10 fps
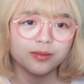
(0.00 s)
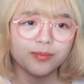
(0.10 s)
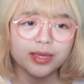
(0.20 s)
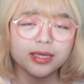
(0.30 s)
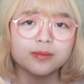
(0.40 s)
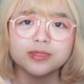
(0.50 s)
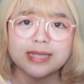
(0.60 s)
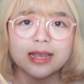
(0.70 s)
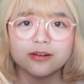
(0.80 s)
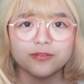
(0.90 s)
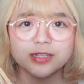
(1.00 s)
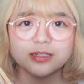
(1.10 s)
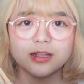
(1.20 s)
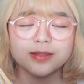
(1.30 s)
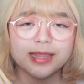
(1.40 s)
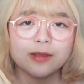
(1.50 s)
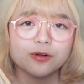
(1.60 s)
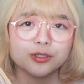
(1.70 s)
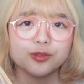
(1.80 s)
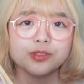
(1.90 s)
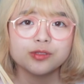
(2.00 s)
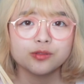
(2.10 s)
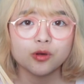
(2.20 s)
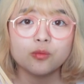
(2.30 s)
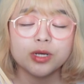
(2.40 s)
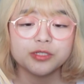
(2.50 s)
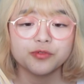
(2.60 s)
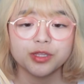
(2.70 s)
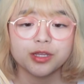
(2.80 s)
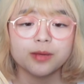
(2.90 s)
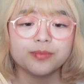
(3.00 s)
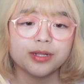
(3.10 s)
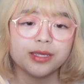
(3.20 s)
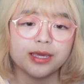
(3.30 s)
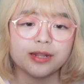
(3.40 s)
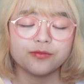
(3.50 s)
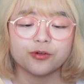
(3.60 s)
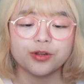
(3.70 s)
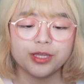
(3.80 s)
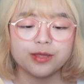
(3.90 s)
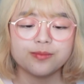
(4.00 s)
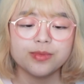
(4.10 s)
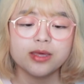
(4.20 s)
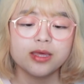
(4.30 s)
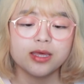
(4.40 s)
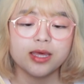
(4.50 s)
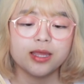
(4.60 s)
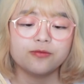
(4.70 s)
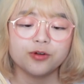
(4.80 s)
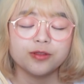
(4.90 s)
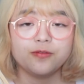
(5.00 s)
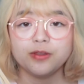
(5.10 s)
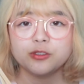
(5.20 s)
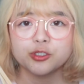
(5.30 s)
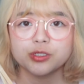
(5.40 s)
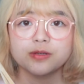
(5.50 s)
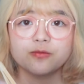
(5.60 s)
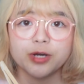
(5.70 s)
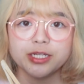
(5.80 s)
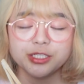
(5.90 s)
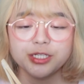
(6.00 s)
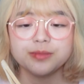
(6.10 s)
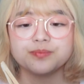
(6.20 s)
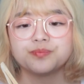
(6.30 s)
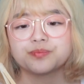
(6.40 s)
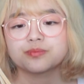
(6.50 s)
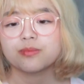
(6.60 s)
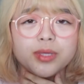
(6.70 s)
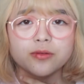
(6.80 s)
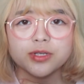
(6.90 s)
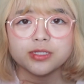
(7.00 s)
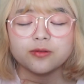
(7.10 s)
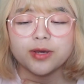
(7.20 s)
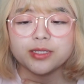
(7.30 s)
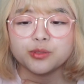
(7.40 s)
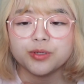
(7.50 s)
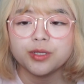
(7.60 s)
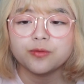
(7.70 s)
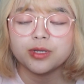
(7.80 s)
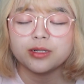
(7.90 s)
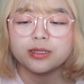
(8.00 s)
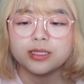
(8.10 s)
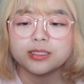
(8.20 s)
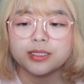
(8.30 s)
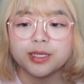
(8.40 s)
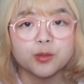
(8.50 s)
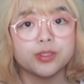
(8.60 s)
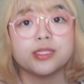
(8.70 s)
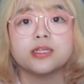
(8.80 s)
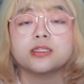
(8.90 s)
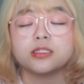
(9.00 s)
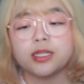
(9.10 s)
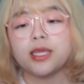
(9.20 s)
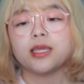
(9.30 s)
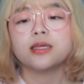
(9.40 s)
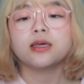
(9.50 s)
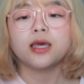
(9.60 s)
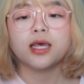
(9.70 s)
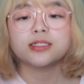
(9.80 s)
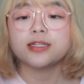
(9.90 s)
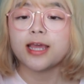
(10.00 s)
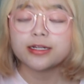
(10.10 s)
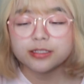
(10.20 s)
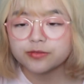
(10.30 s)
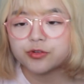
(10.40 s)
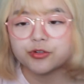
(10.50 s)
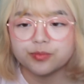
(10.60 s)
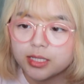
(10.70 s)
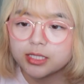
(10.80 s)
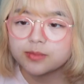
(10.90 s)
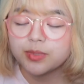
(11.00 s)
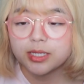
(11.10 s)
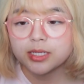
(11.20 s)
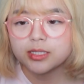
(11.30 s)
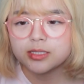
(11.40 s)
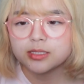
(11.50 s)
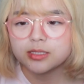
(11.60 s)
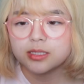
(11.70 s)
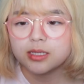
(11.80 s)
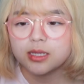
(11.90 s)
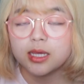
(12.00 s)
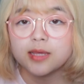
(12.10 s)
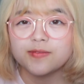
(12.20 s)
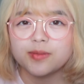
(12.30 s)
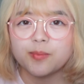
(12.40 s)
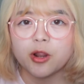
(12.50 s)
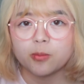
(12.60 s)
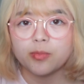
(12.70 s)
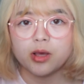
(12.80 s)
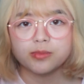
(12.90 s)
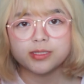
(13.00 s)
making him sacrifice a lot. They were doing so much for the company and for him and for the future of YG. Big reason why 21 isn't here with us today as an active group is because of the park bomb